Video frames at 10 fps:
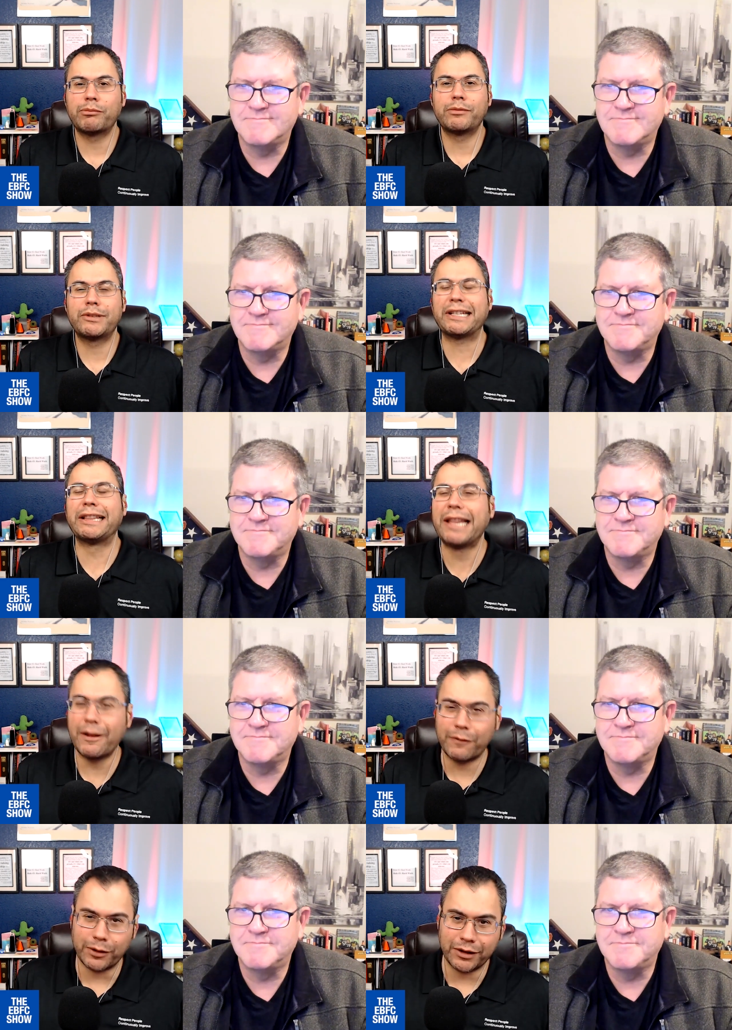
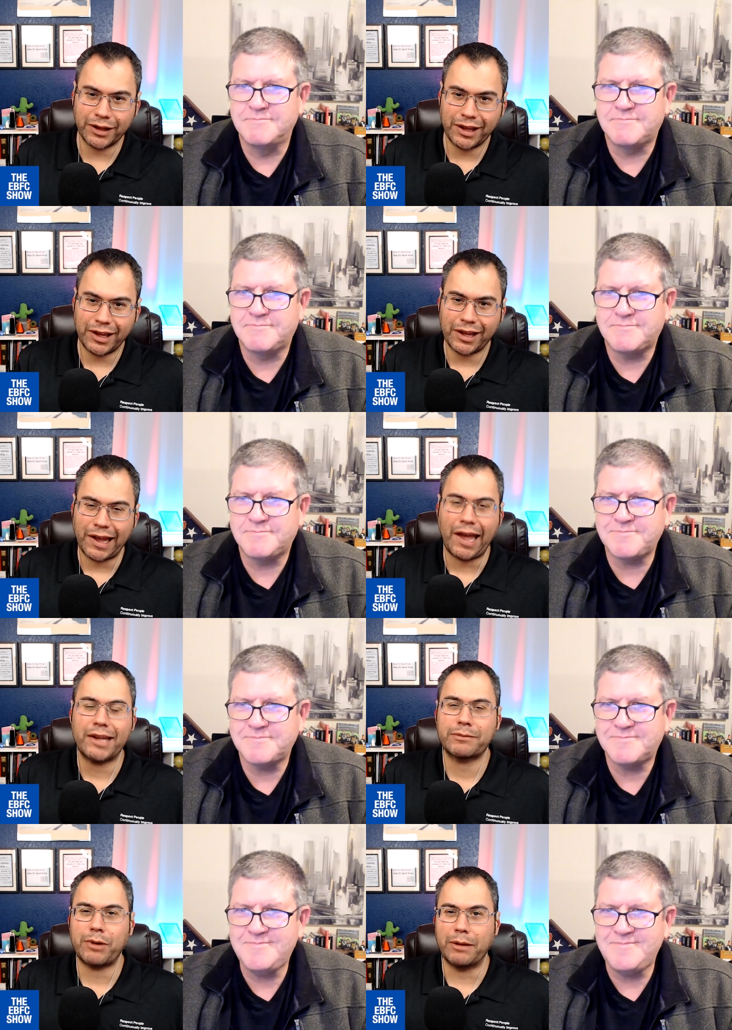Speaker 1: delivered
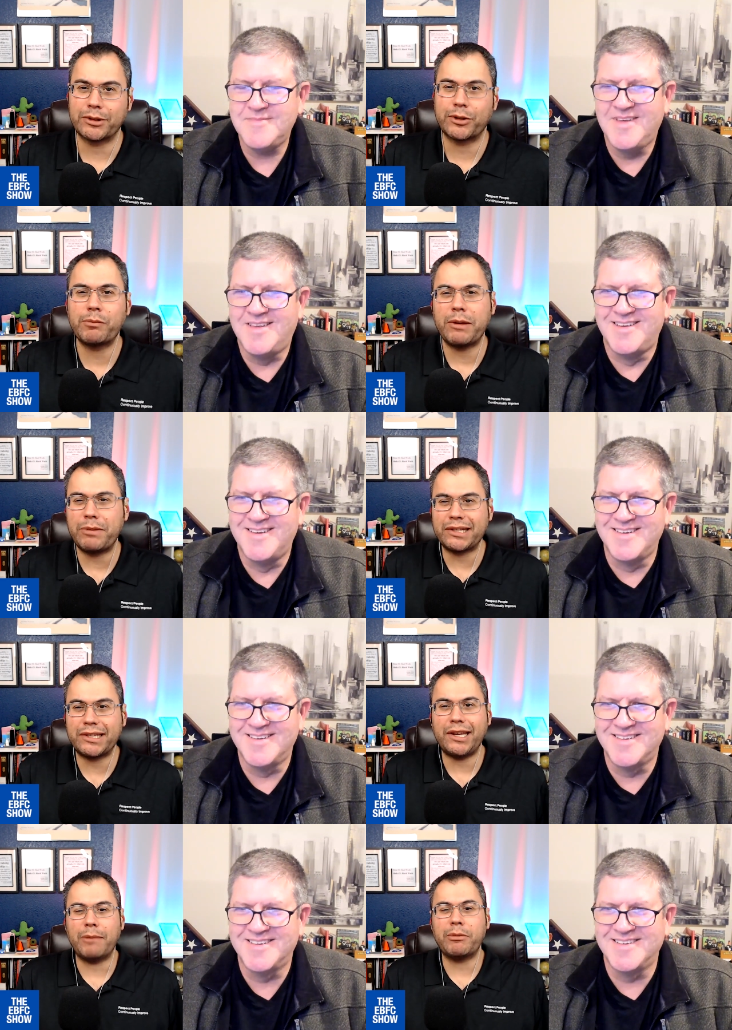as promised. Your
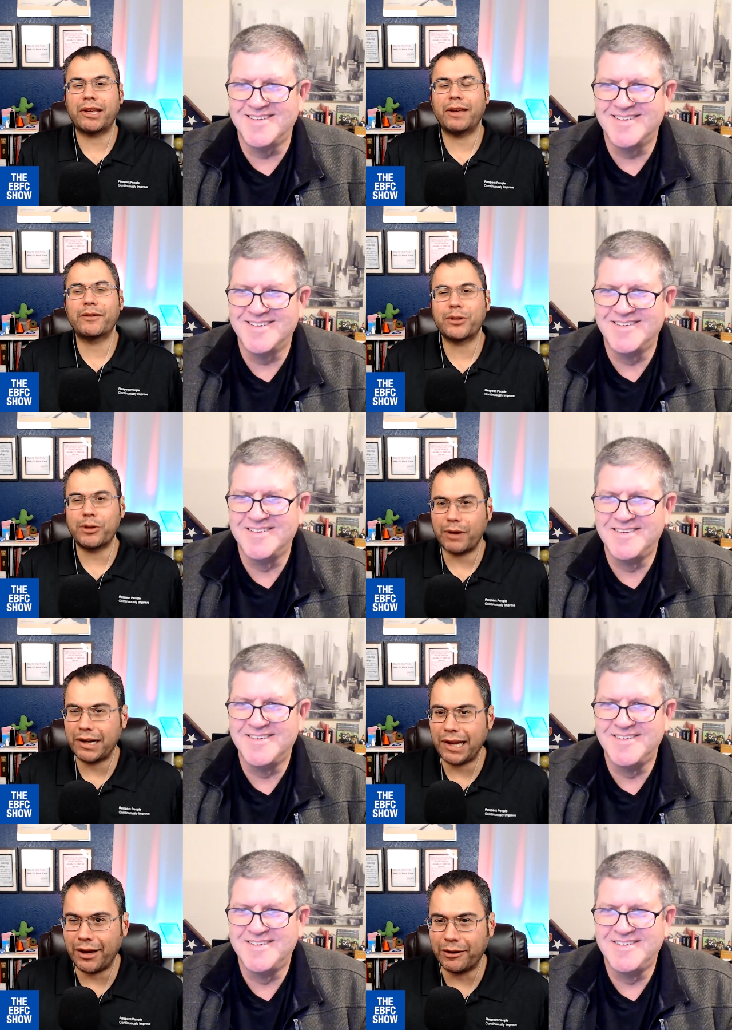PPC, I'm going to give it to you right
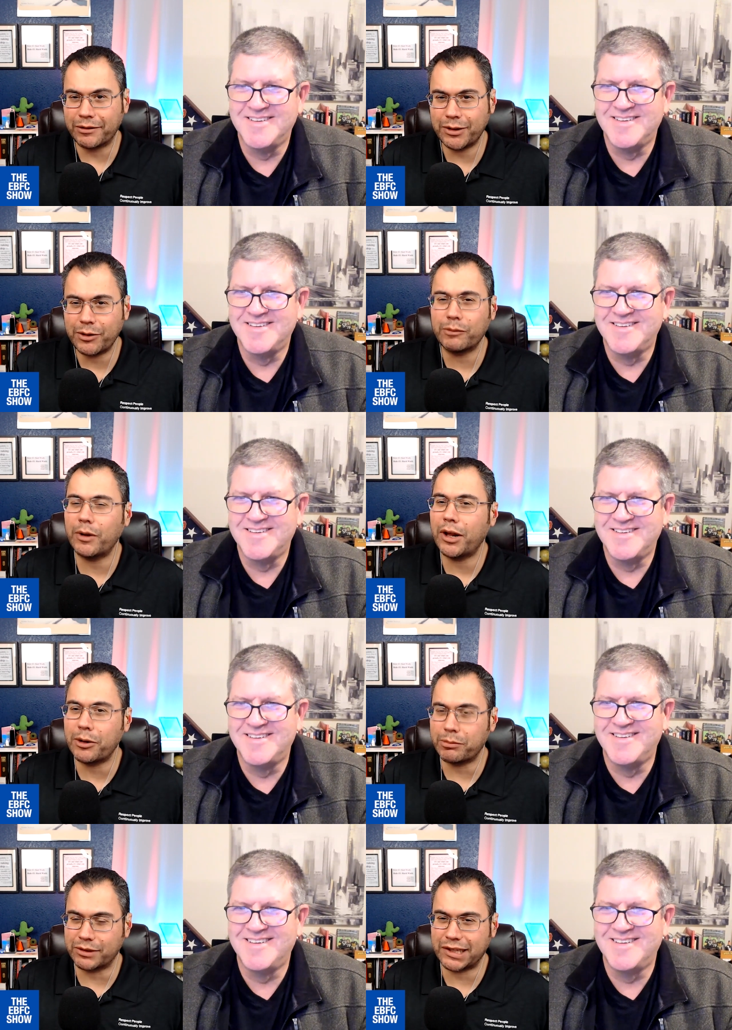now. You're at
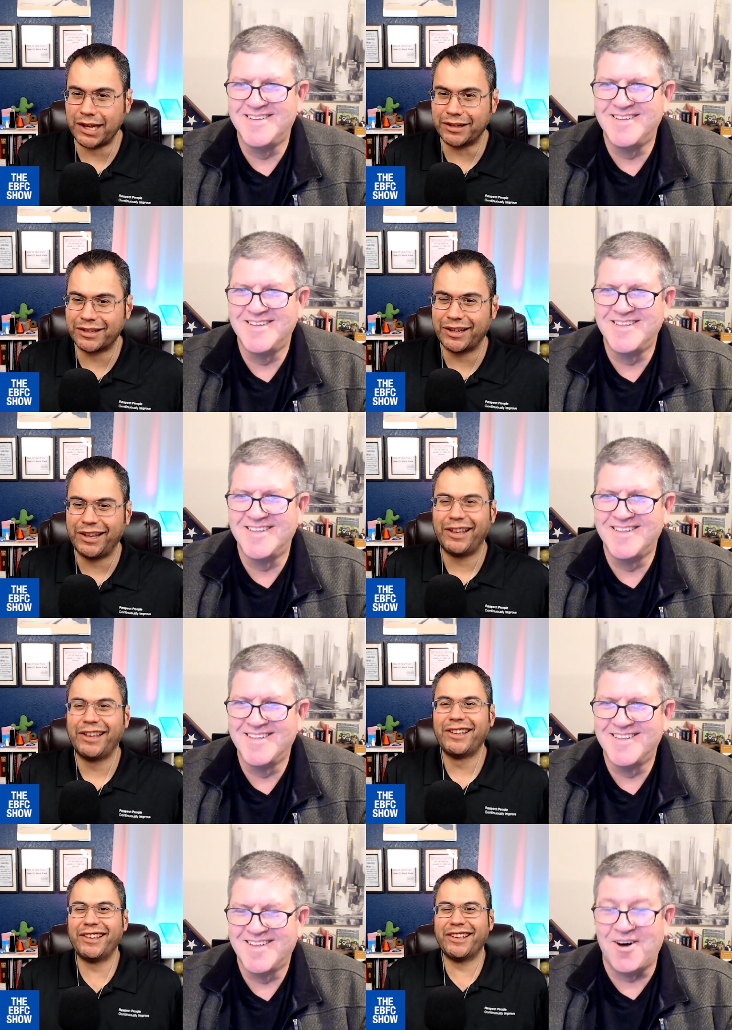100%.
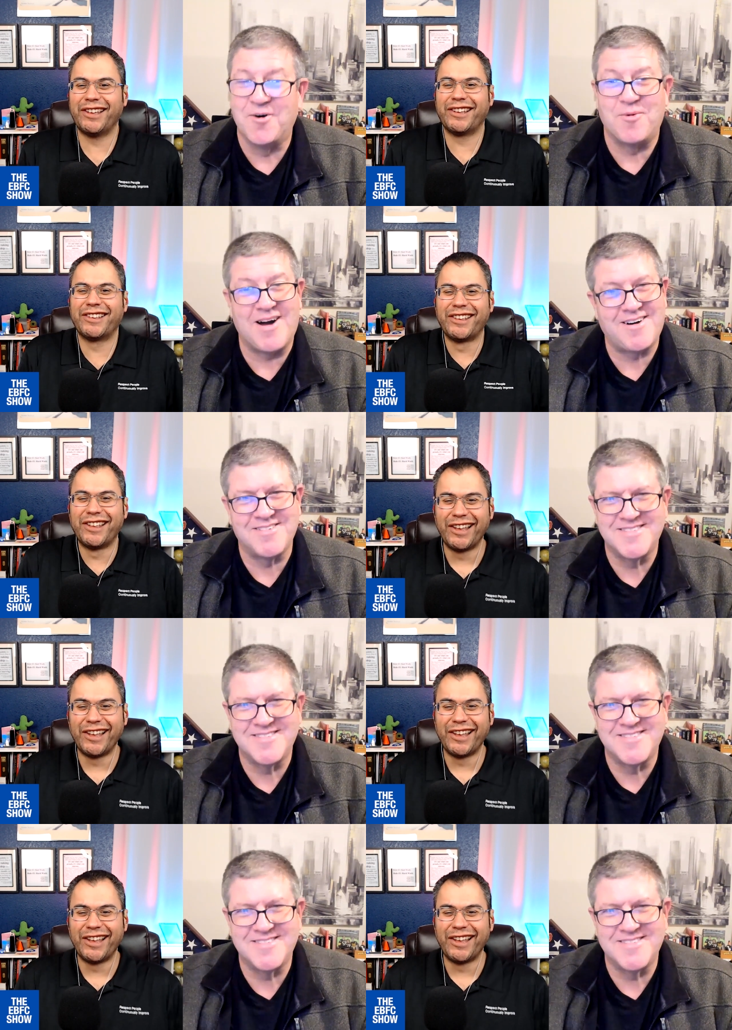Oh, wow.